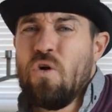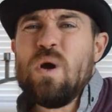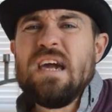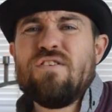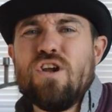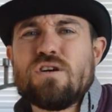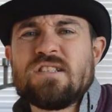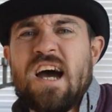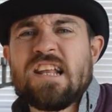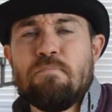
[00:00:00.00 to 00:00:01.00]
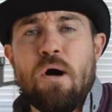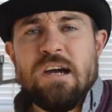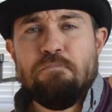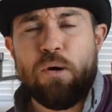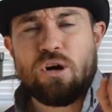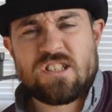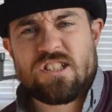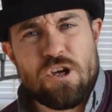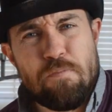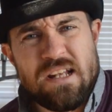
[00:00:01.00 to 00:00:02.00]
we have looked at my boxed
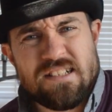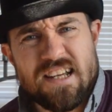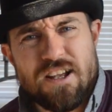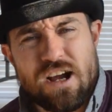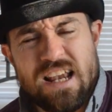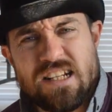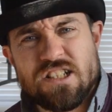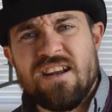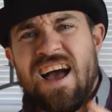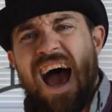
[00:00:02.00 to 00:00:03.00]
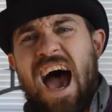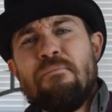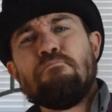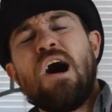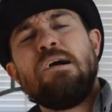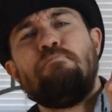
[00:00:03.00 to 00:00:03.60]
Super Nintendo collection and my